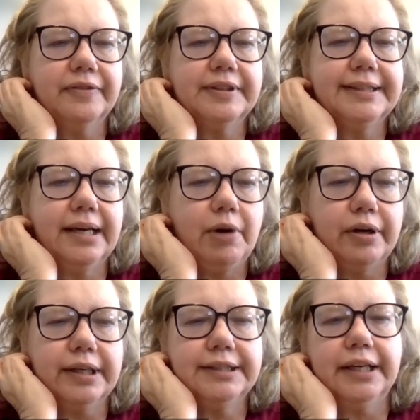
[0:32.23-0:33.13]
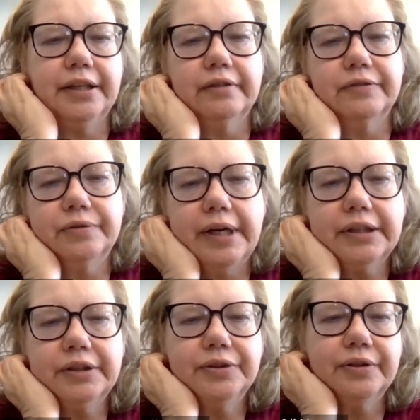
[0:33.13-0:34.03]
Sam, our executive
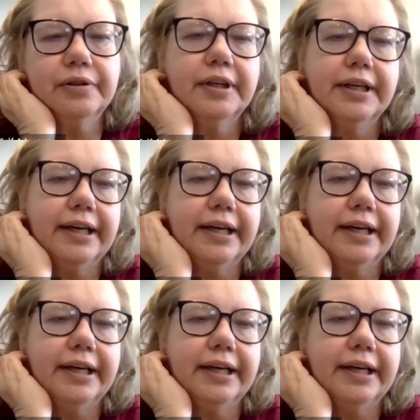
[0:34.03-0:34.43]
director,